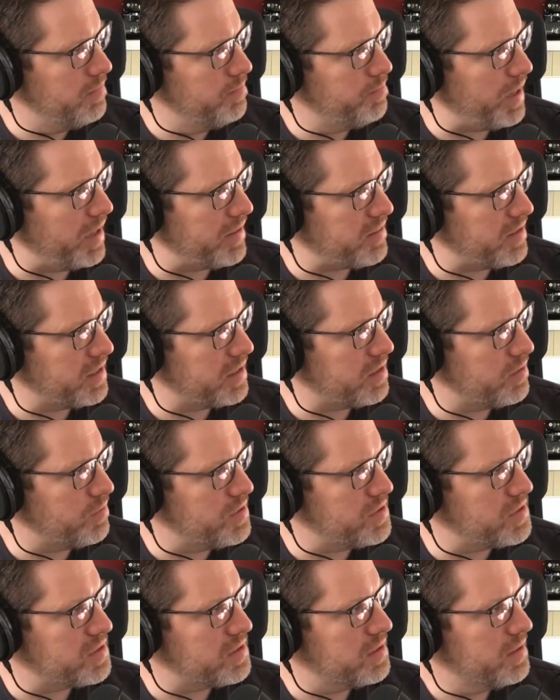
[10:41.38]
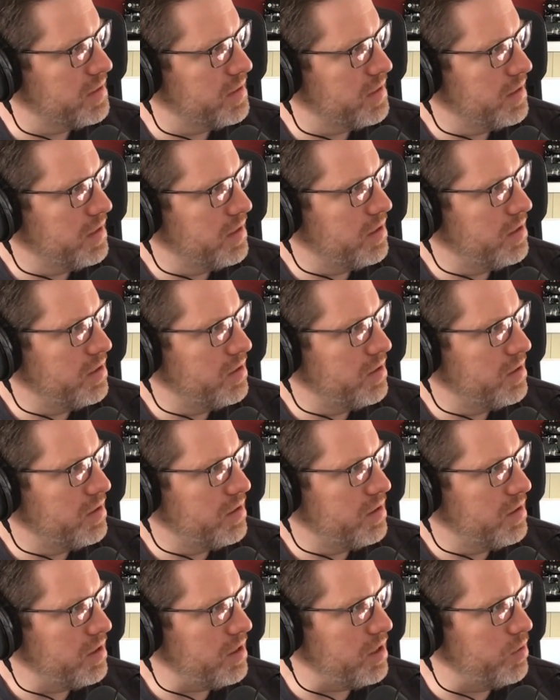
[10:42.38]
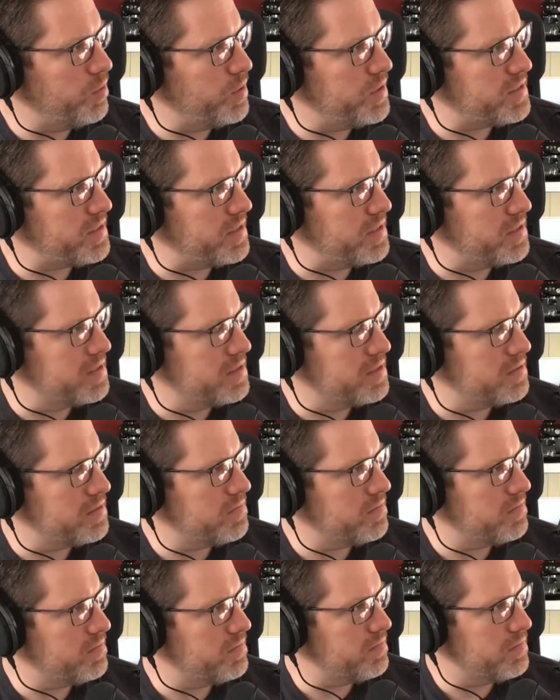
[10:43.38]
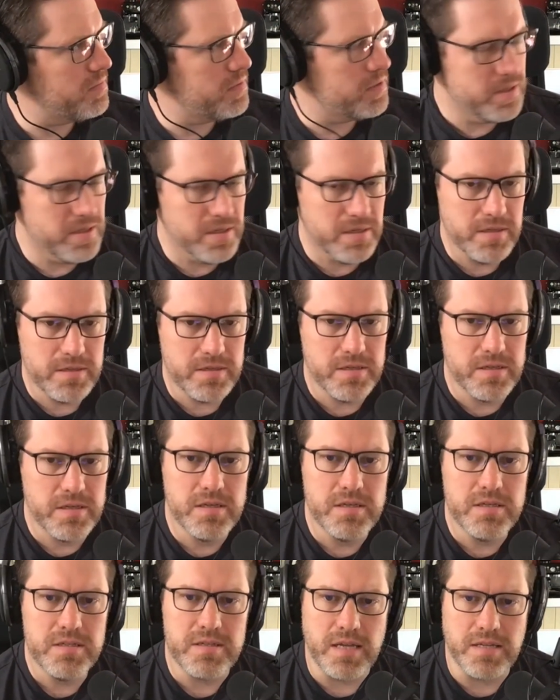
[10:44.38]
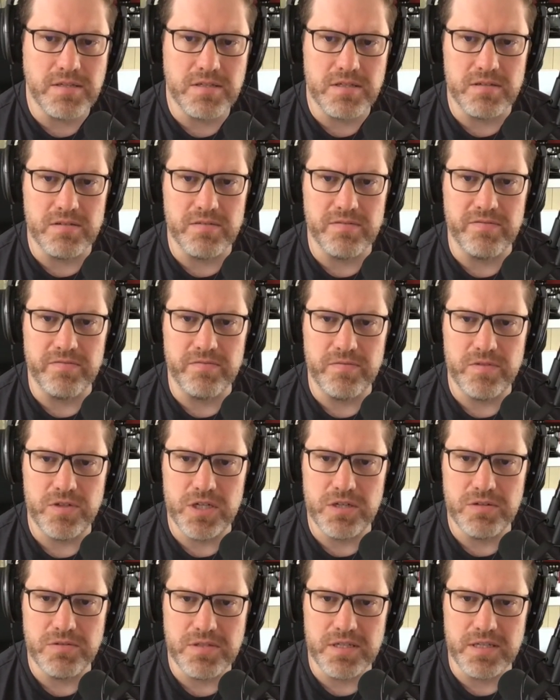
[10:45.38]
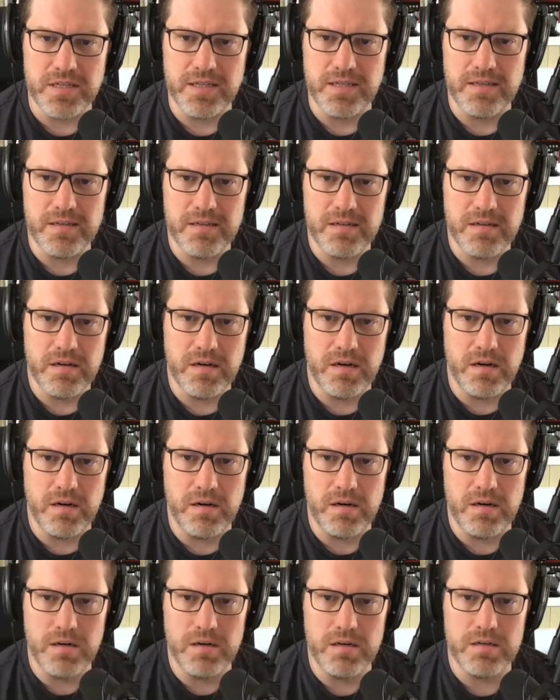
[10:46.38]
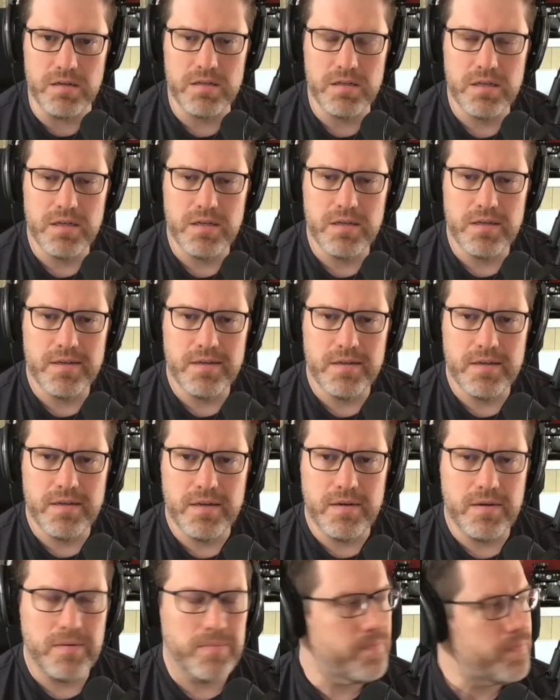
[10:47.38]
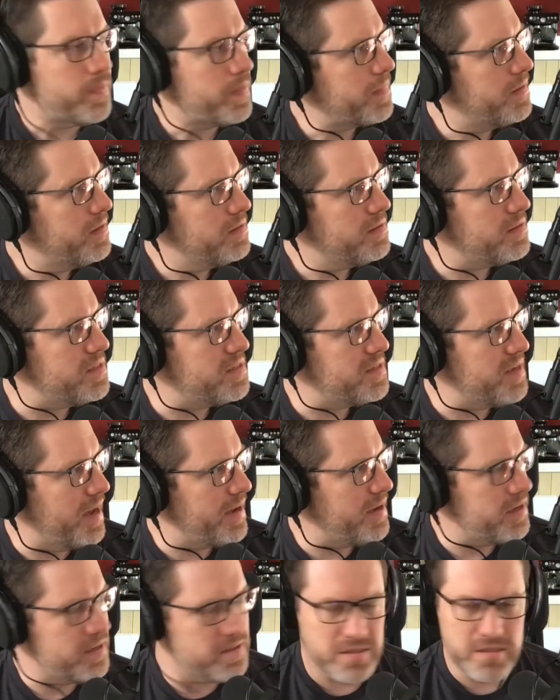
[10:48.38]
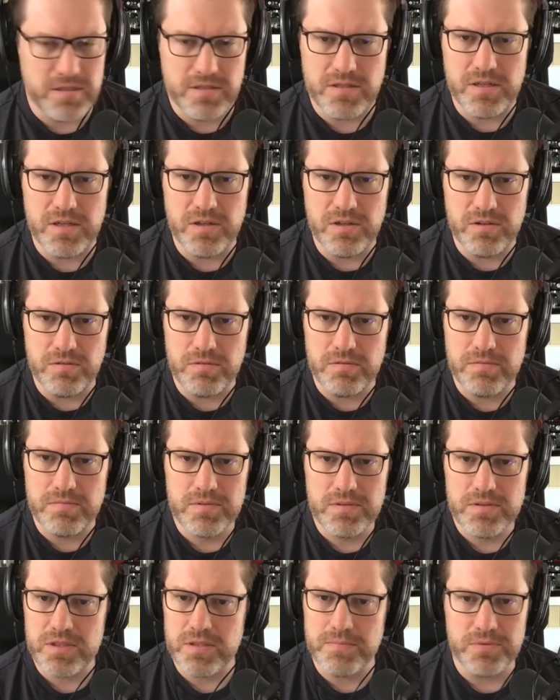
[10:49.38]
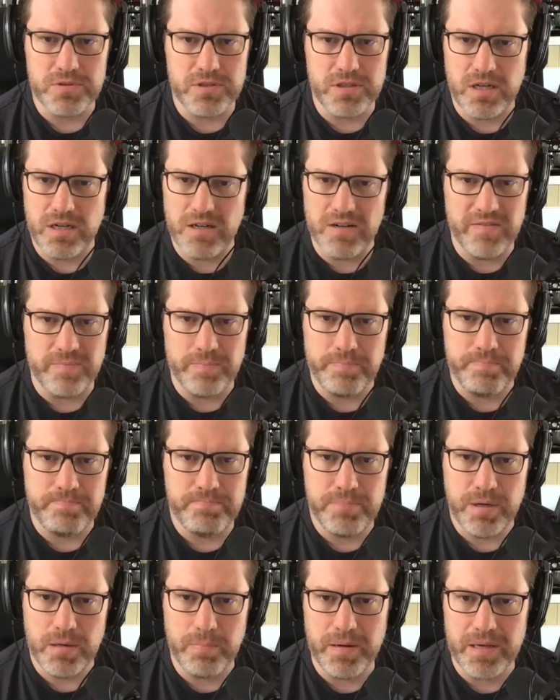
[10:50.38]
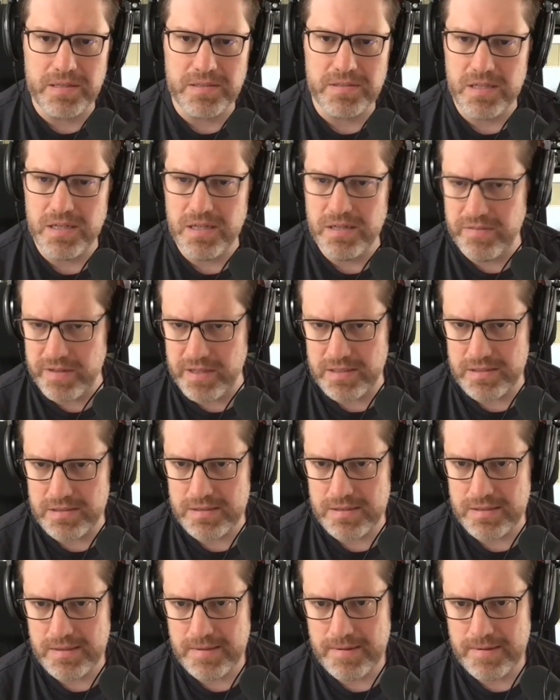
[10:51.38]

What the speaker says: But I think there was always this sense of duty or desire to do some sort of public service,